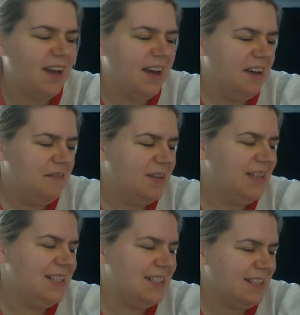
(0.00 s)

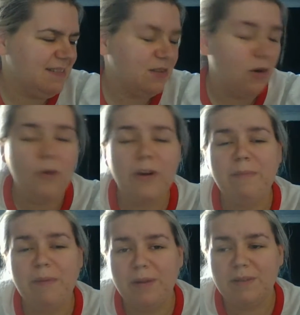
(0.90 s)
It seems all the
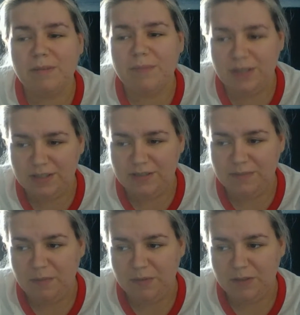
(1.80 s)
people I'm dumping just
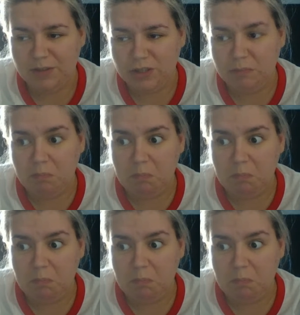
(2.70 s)
made me feel like shit.